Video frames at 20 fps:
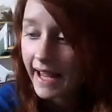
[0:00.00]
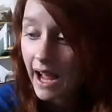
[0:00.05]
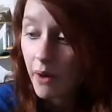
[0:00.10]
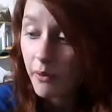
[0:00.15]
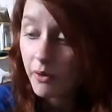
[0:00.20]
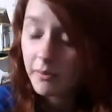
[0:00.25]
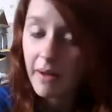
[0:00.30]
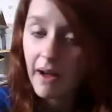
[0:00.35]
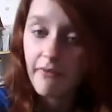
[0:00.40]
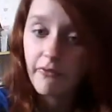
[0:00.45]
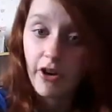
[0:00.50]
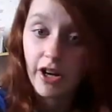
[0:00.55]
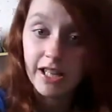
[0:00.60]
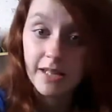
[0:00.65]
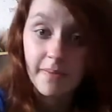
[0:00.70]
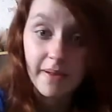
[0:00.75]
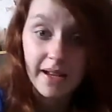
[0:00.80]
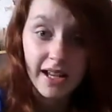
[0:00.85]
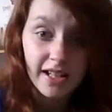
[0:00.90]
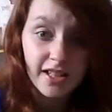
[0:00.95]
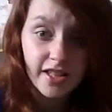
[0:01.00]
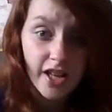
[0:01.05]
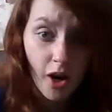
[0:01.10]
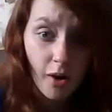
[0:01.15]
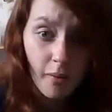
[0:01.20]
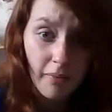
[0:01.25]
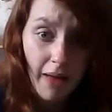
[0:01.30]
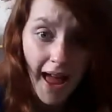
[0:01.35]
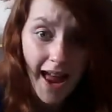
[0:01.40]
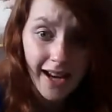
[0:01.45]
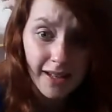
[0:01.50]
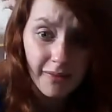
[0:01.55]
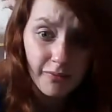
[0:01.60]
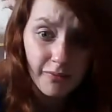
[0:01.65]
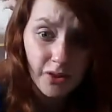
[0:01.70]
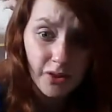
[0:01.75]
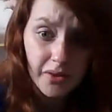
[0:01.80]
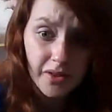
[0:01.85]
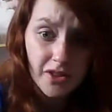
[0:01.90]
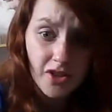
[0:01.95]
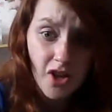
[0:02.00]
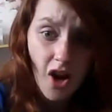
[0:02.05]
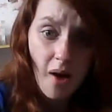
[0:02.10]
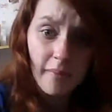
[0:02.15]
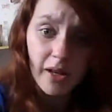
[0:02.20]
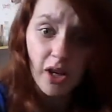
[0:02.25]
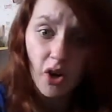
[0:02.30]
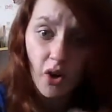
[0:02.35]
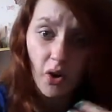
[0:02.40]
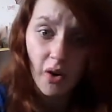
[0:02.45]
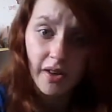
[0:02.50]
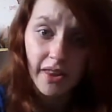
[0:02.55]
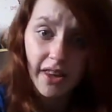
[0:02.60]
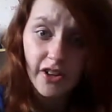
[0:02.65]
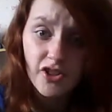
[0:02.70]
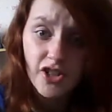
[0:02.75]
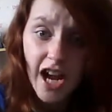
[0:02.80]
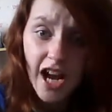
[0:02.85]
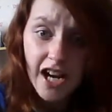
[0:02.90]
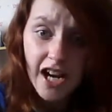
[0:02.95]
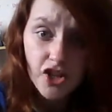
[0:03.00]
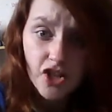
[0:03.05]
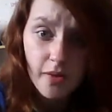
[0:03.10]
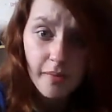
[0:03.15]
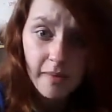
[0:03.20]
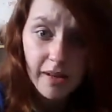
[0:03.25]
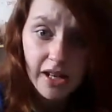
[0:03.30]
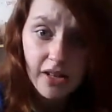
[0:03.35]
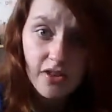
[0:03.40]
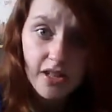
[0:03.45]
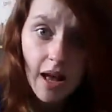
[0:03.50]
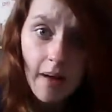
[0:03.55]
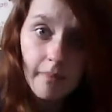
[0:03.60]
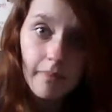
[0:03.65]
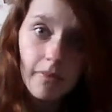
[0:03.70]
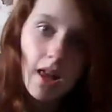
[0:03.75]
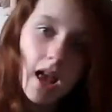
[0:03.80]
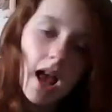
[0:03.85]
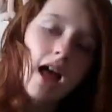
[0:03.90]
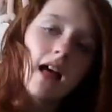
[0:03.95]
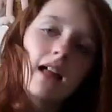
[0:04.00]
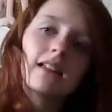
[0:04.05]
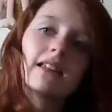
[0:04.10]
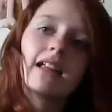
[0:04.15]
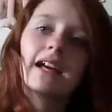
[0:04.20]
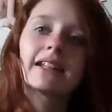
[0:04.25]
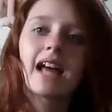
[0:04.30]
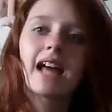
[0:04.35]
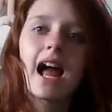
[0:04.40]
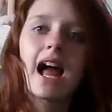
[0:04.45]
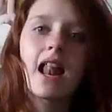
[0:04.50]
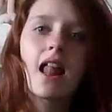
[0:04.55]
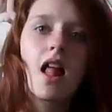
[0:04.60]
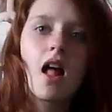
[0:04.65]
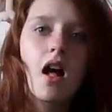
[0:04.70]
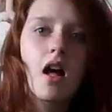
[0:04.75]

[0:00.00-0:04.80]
out with my friends because they're a bad influence on me or they're changing me or something like that,